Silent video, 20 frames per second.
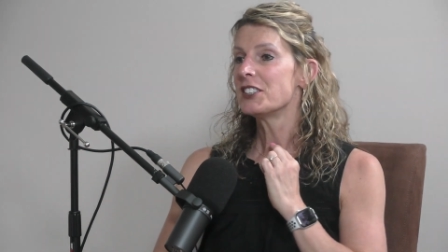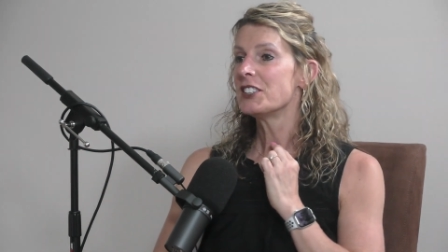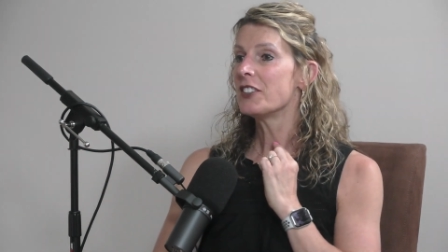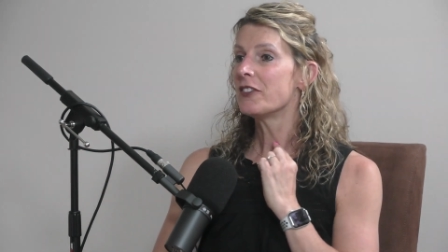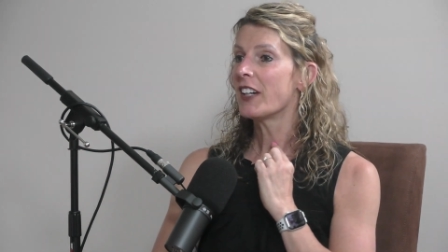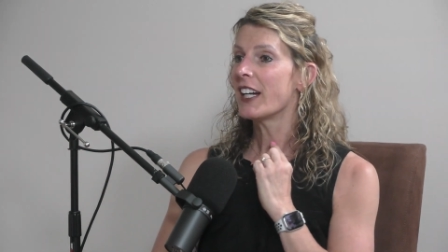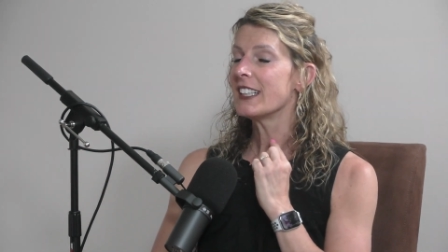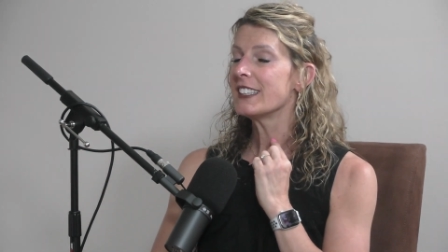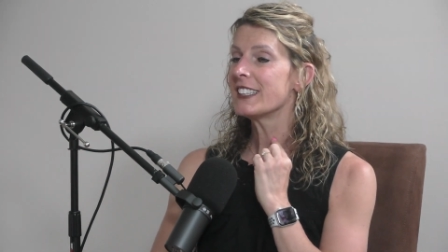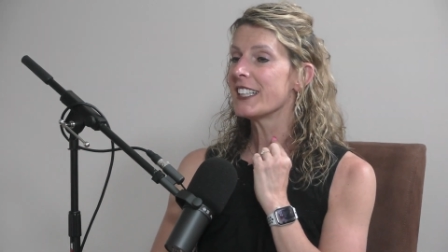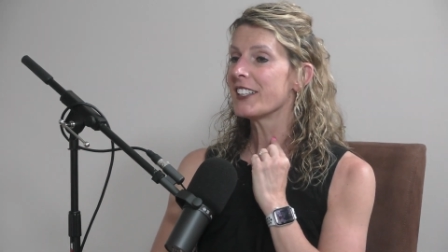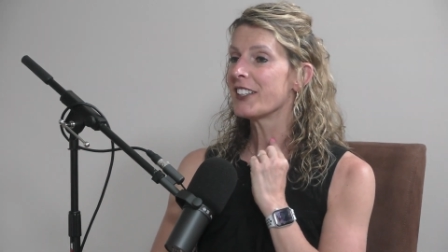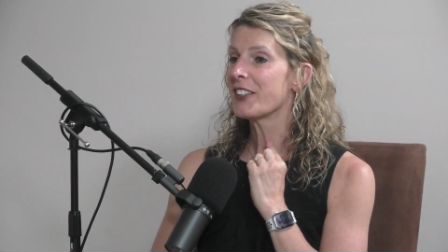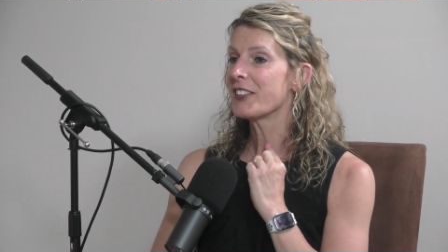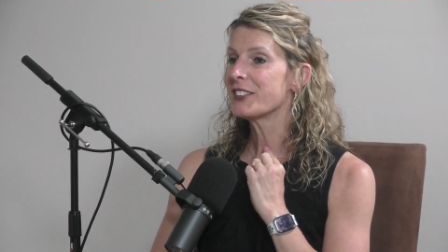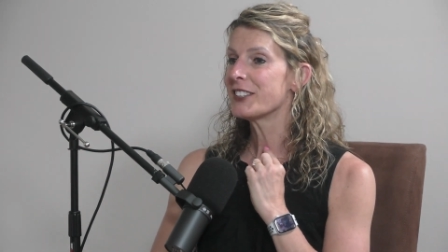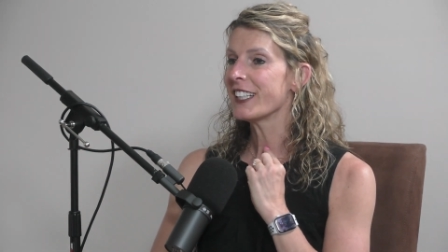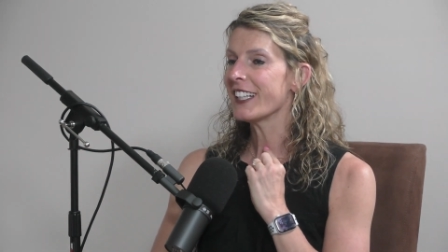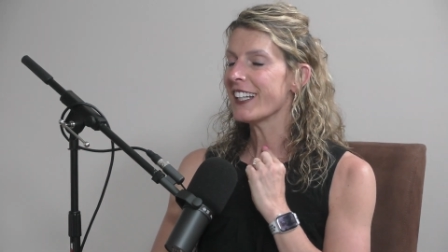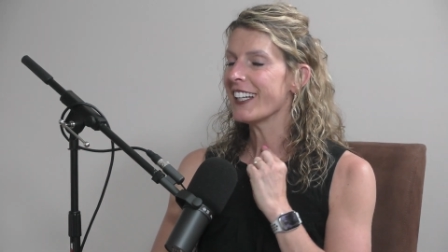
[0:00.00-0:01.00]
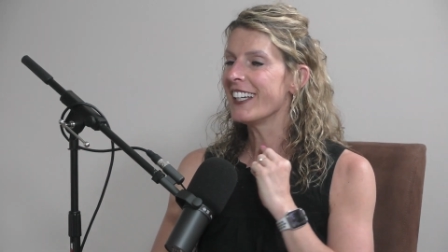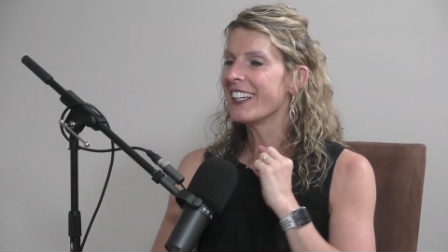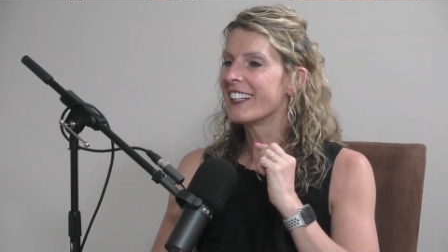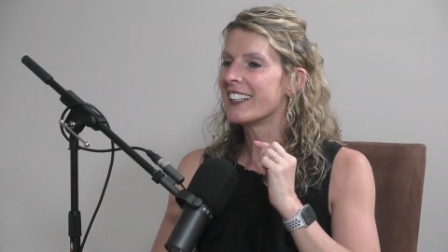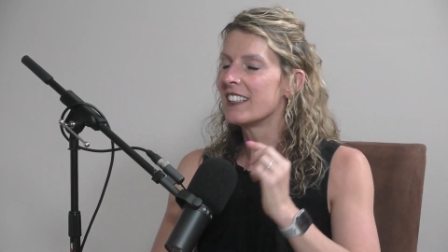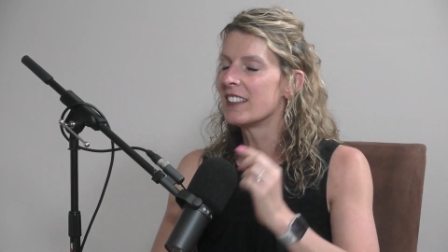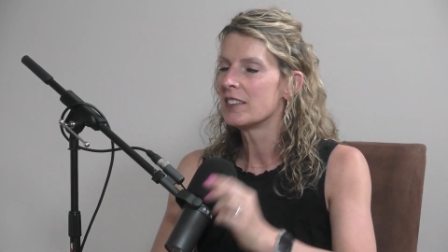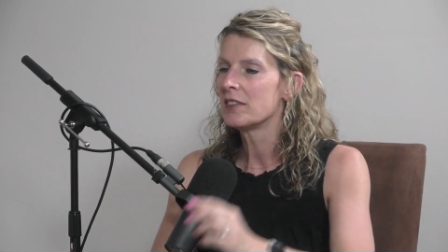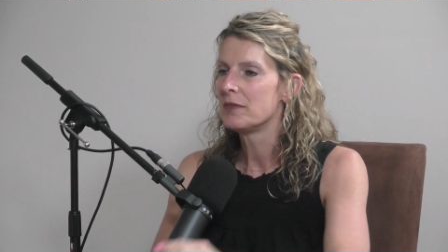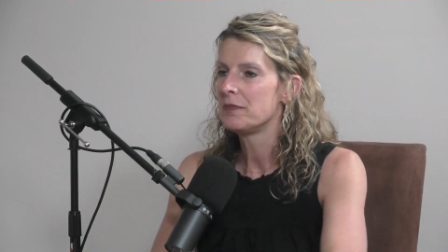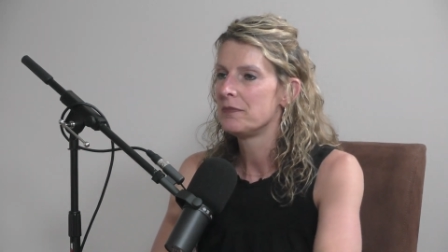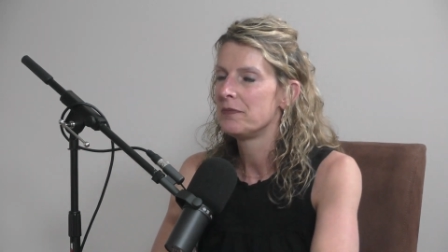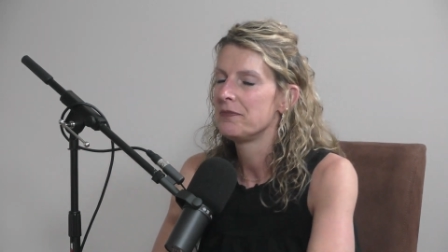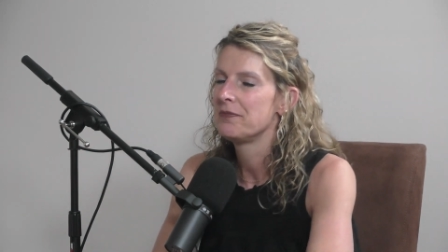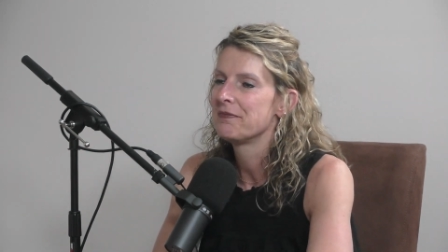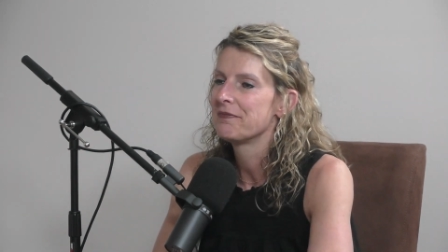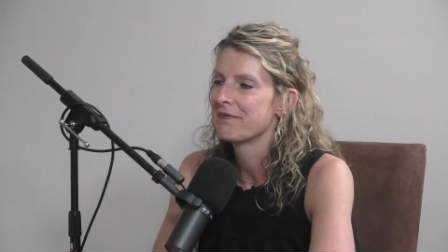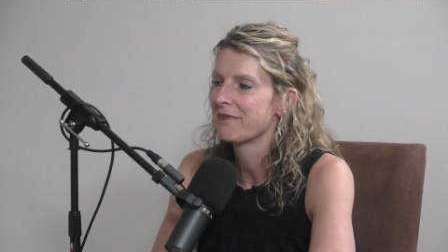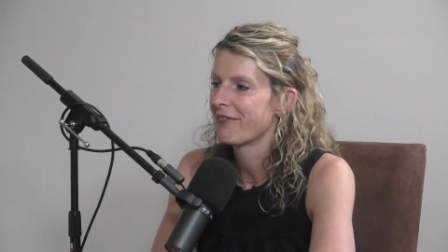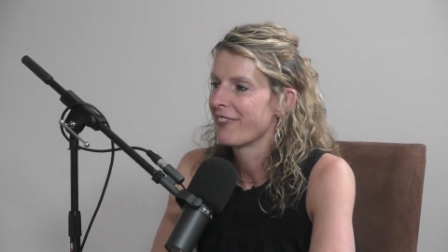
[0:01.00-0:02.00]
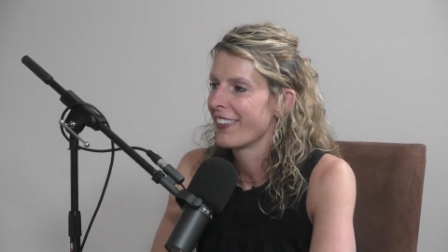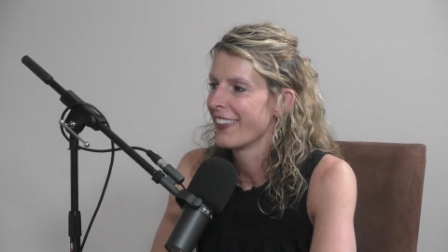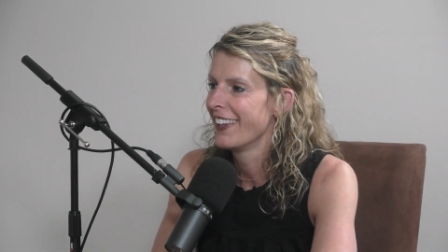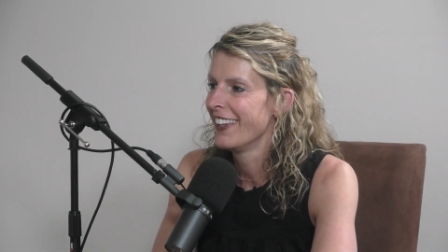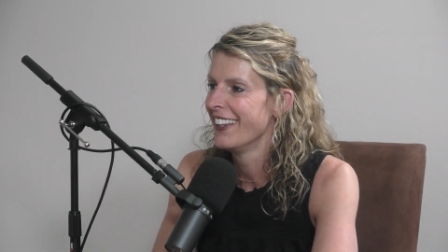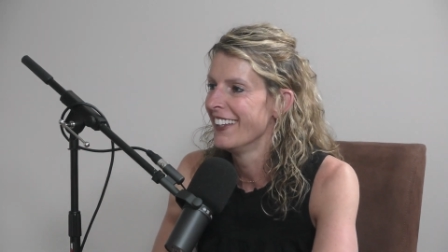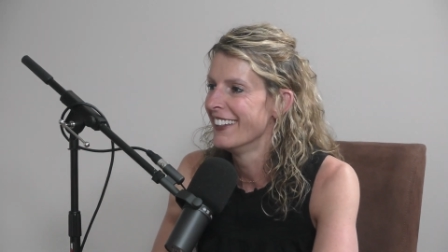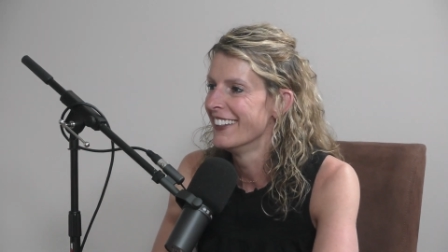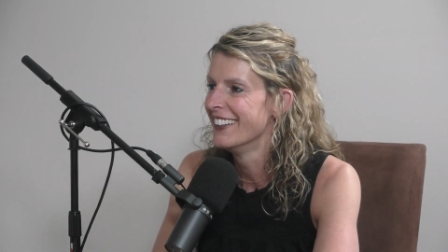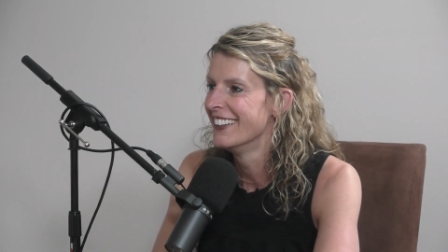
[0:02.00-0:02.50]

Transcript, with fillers: a you device just got that goes. That? I just did. Oh, I'm my God.